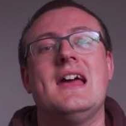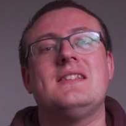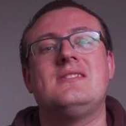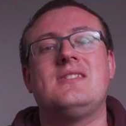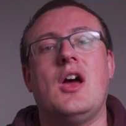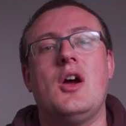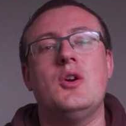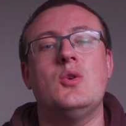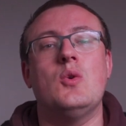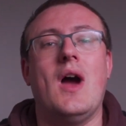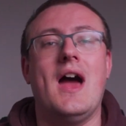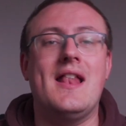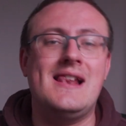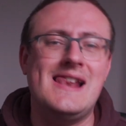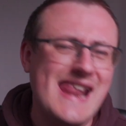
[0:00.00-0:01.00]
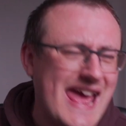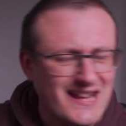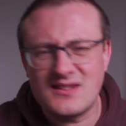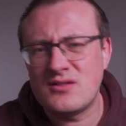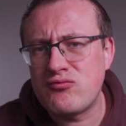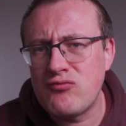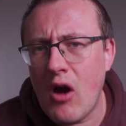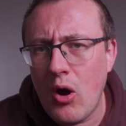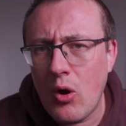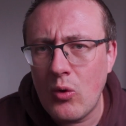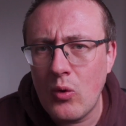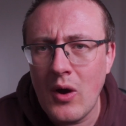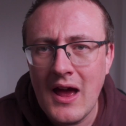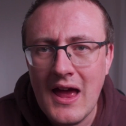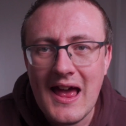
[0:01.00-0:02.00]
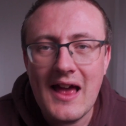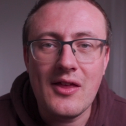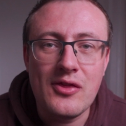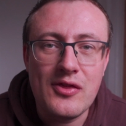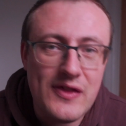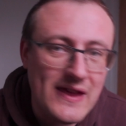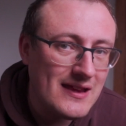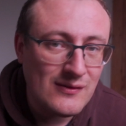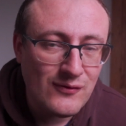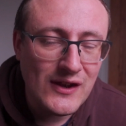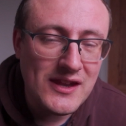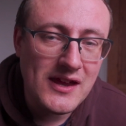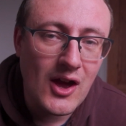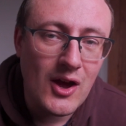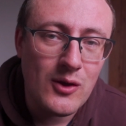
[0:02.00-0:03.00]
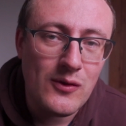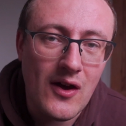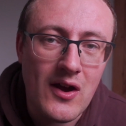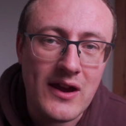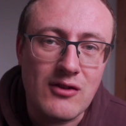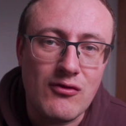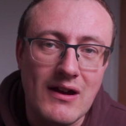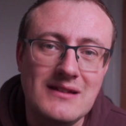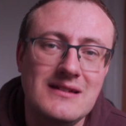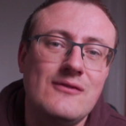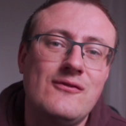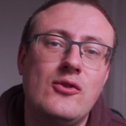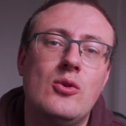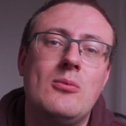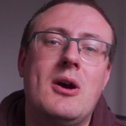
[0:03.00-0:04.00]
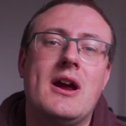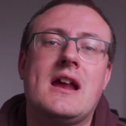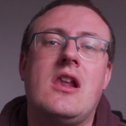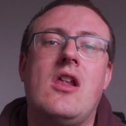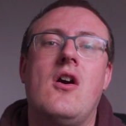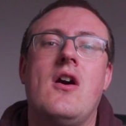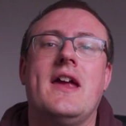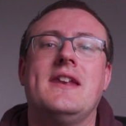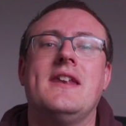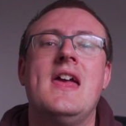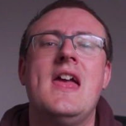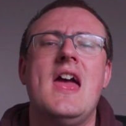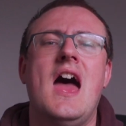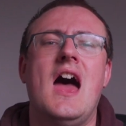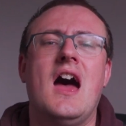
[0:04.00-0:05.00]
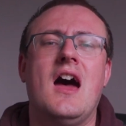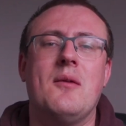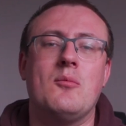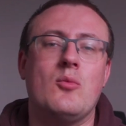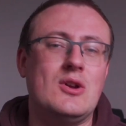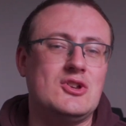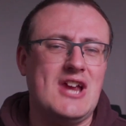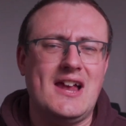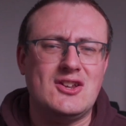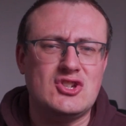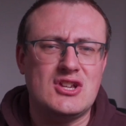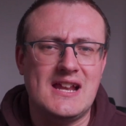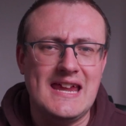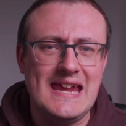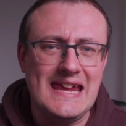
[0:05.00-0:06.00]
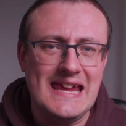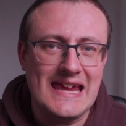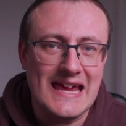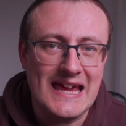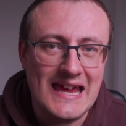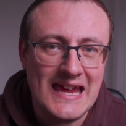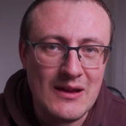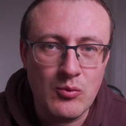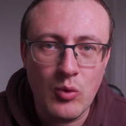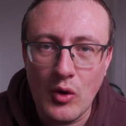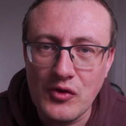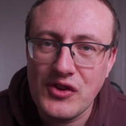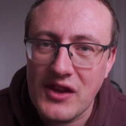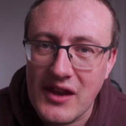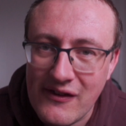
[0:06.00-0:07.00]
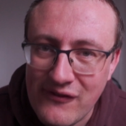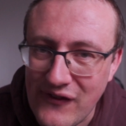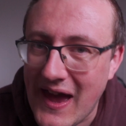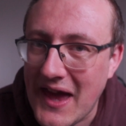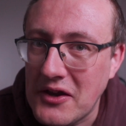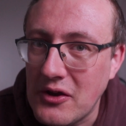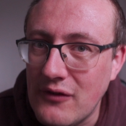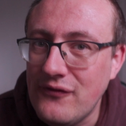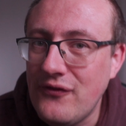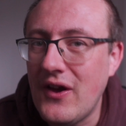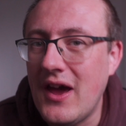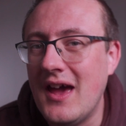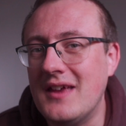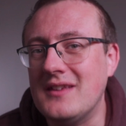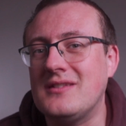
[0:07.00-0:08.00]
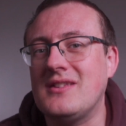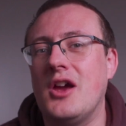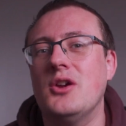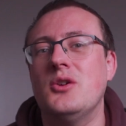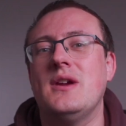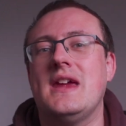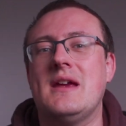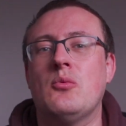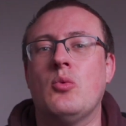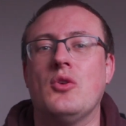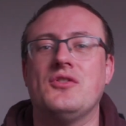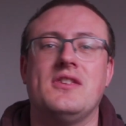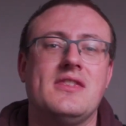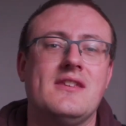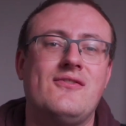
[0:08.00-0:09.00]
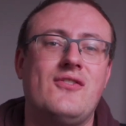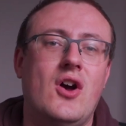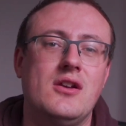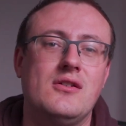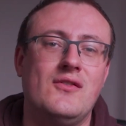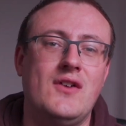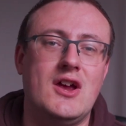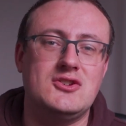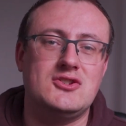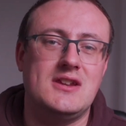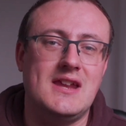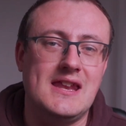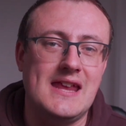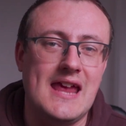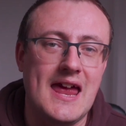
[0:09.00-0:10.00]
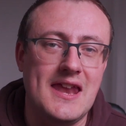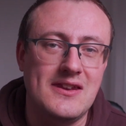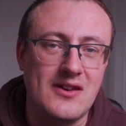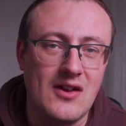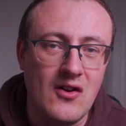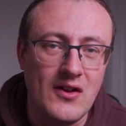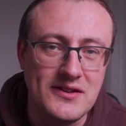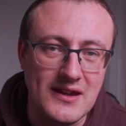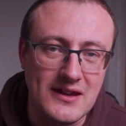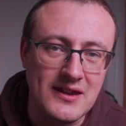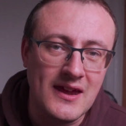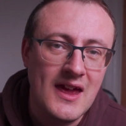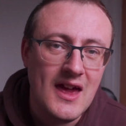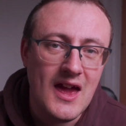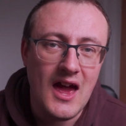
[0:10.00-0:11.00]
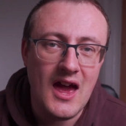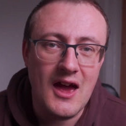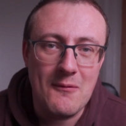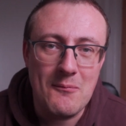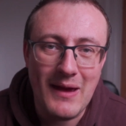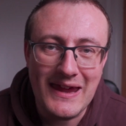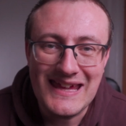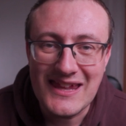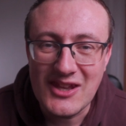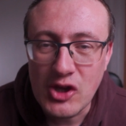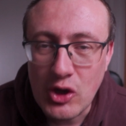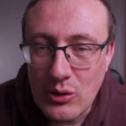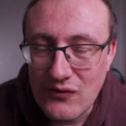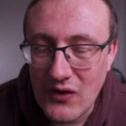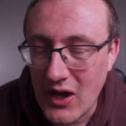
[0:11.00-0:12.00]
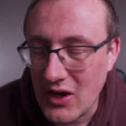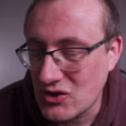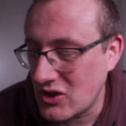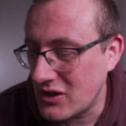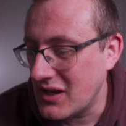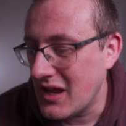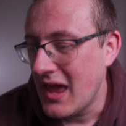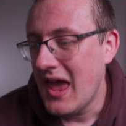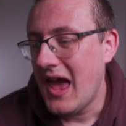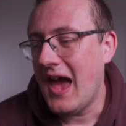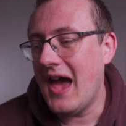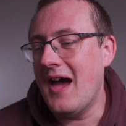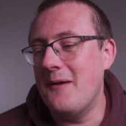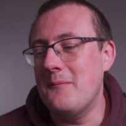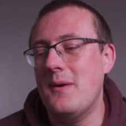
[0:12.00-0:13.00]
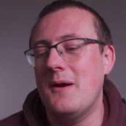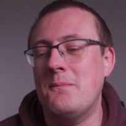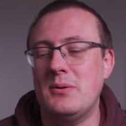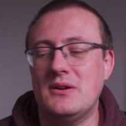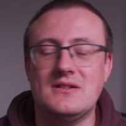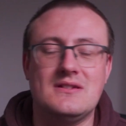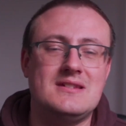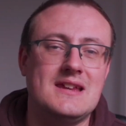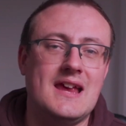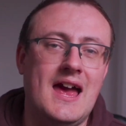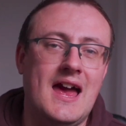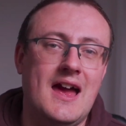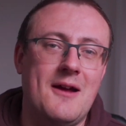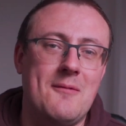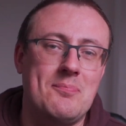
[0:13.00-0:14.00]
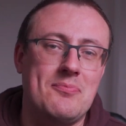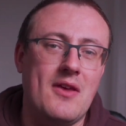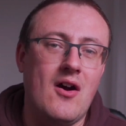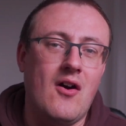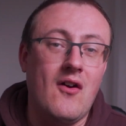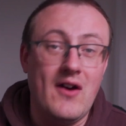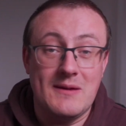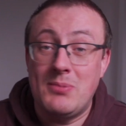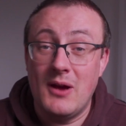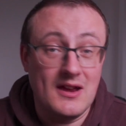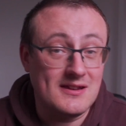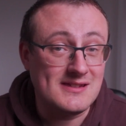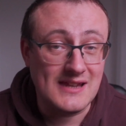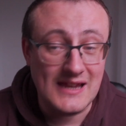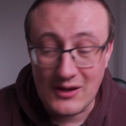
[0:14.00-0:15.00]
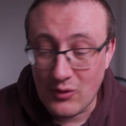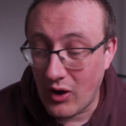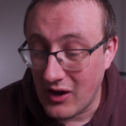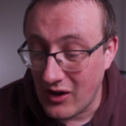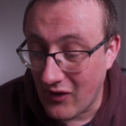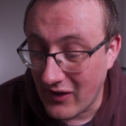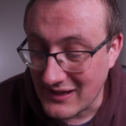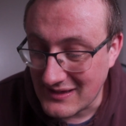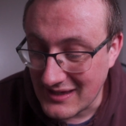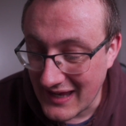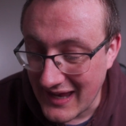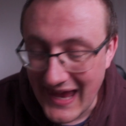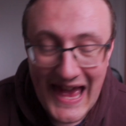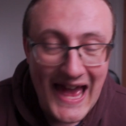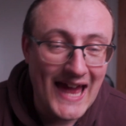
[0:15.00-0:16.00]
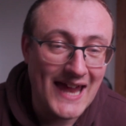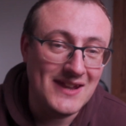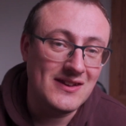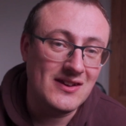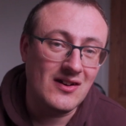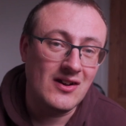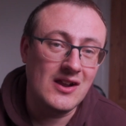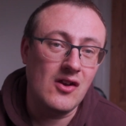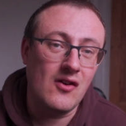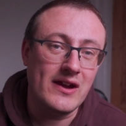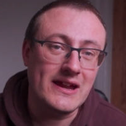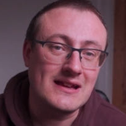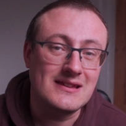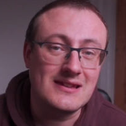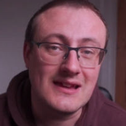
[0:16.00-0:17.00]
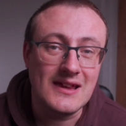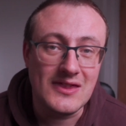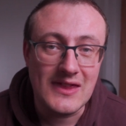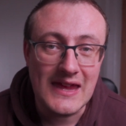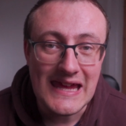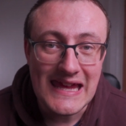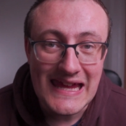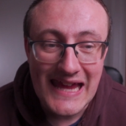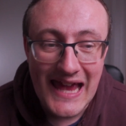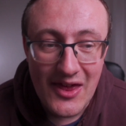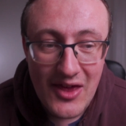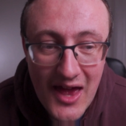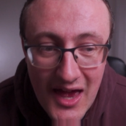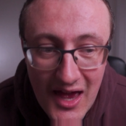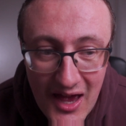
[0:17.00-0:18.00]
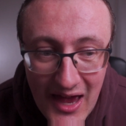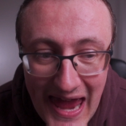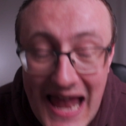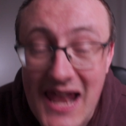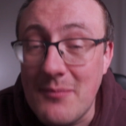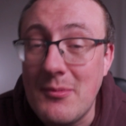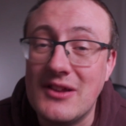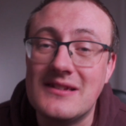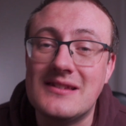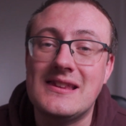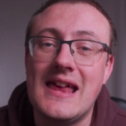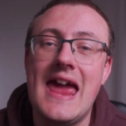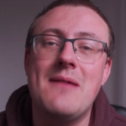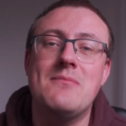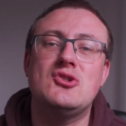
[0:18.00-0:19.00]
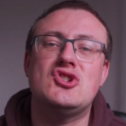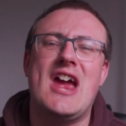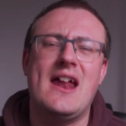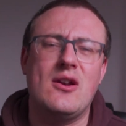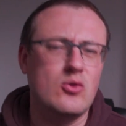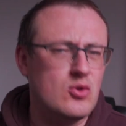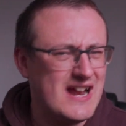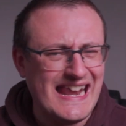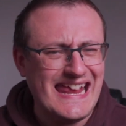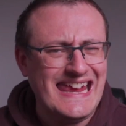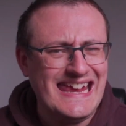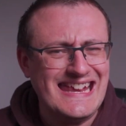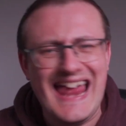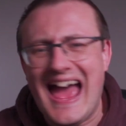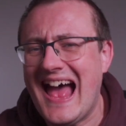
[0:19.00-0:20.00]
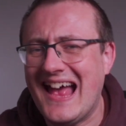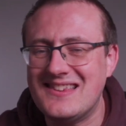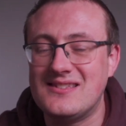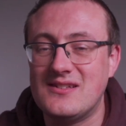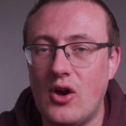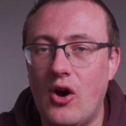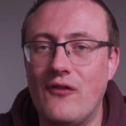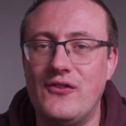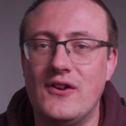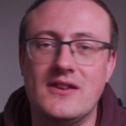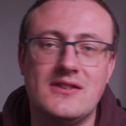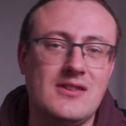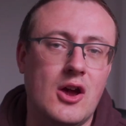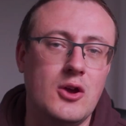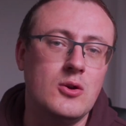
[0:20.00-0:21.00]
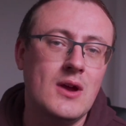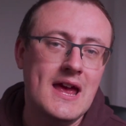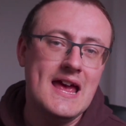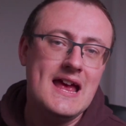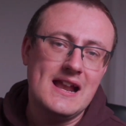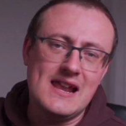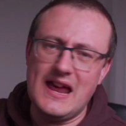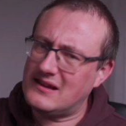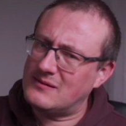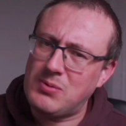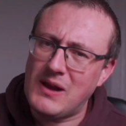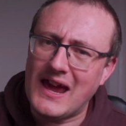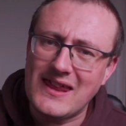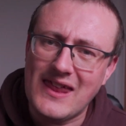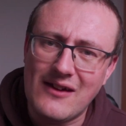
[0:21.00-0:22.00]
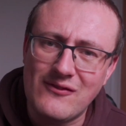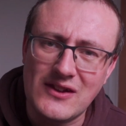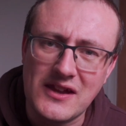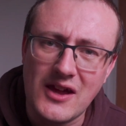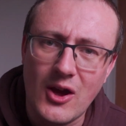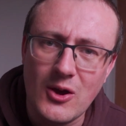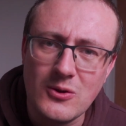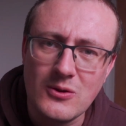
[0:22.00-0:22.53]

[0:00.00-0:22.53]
So let's roll this video that I created for my client, um, which actually he wasn't a fan of, uh, so it wasn't the final version in the end. I did uh, make a new version, um, but um, I personally quite liked it, and I liked the uh, elements that mChannel Clean has to offer. So let's play that video.